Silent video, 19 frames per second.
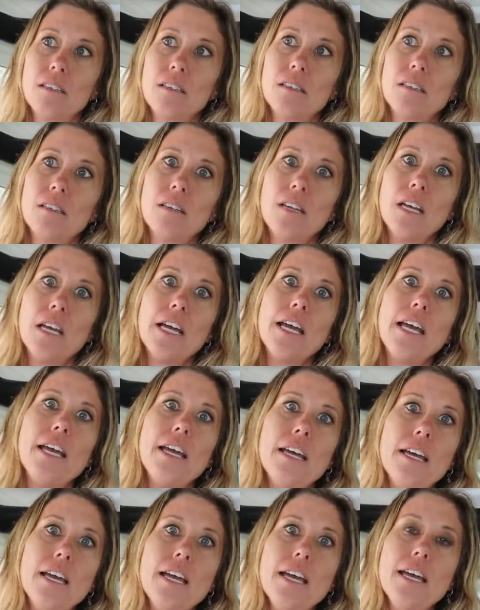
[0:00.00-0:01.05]
it's place. Like Mother Nature
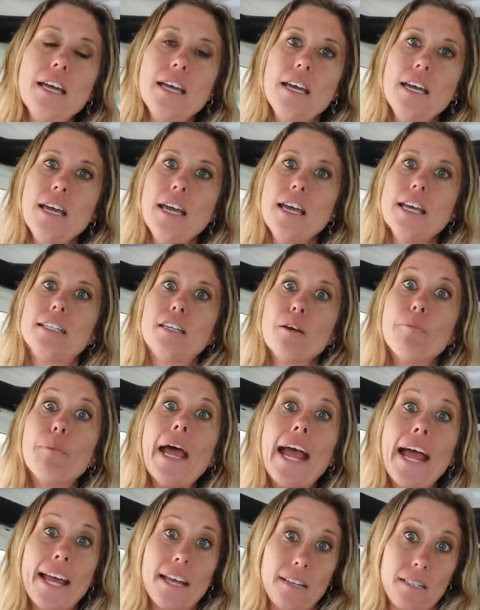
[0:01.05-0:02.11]
talking to her. It
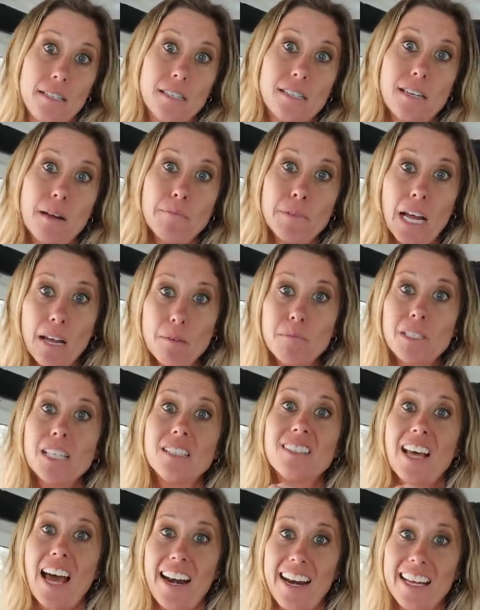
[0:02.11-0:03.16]
depends. Sometimes
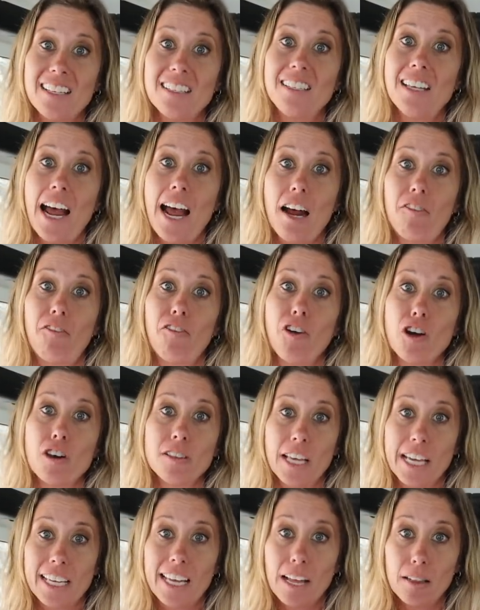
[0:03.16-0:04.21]
it's that exact
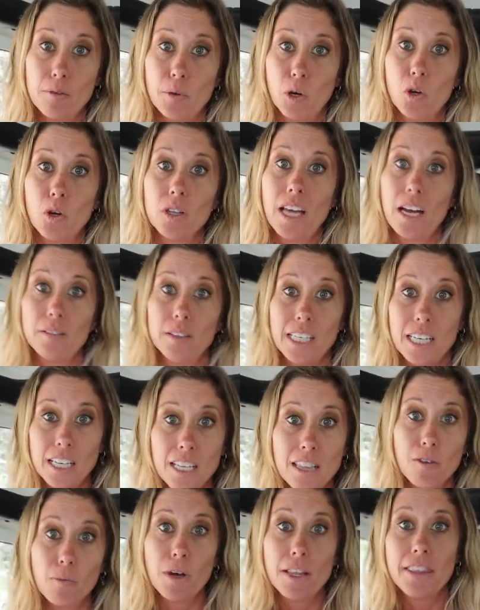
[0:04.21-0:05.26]
fern, like Kalamoho
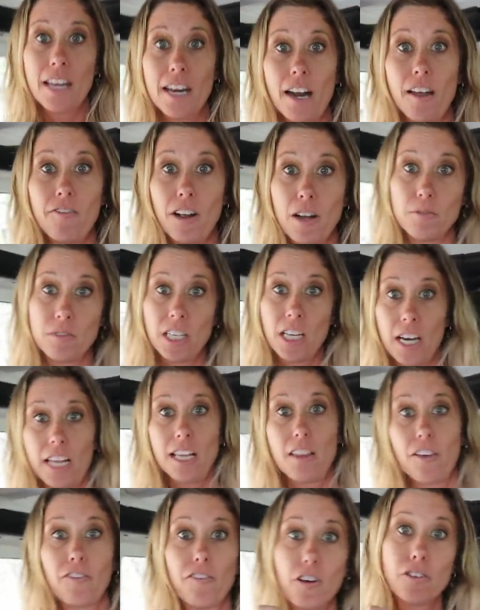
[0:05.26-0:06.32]
Lauli'i, the one that I found
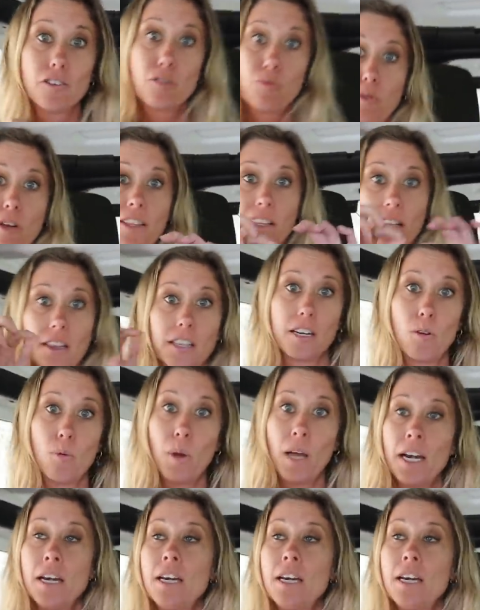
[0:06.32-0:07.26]
today, the first one, the little